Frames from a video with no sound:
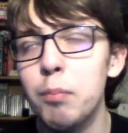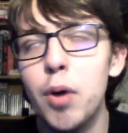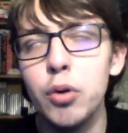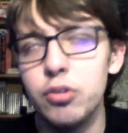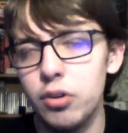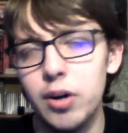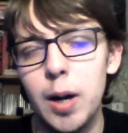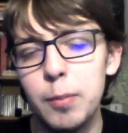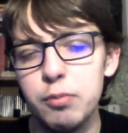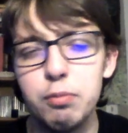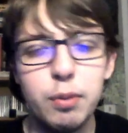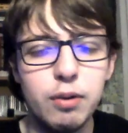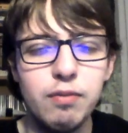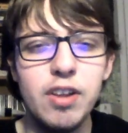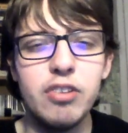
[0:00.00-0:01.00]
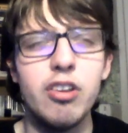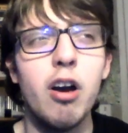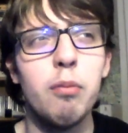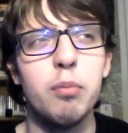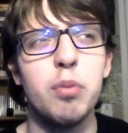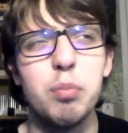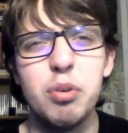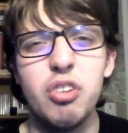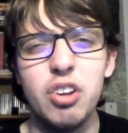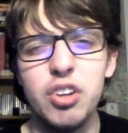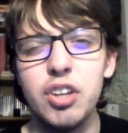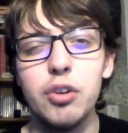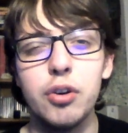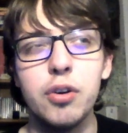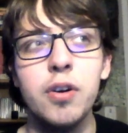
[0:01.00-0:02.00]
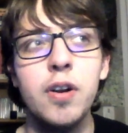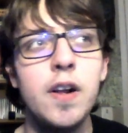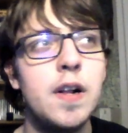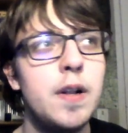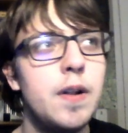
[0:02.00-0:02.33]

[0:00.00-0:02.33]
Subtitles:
Most of their albums, but this album in particular.